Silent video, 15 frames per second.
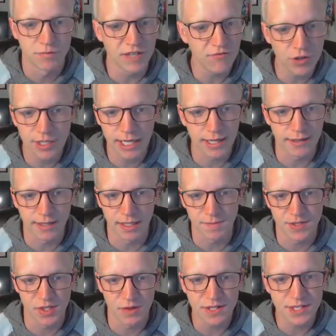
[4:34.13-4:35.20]
Different data
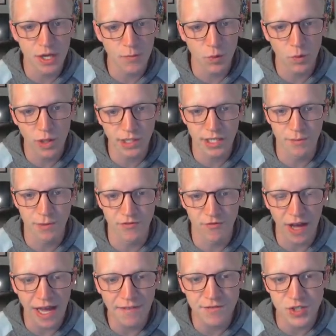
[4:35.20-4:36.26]
types. So this number1 can be
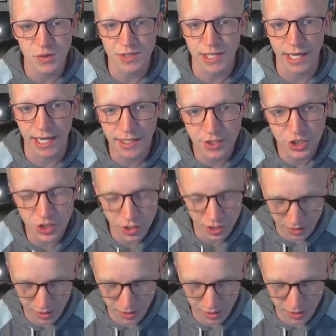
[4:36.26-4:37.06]
5, so it's an integer.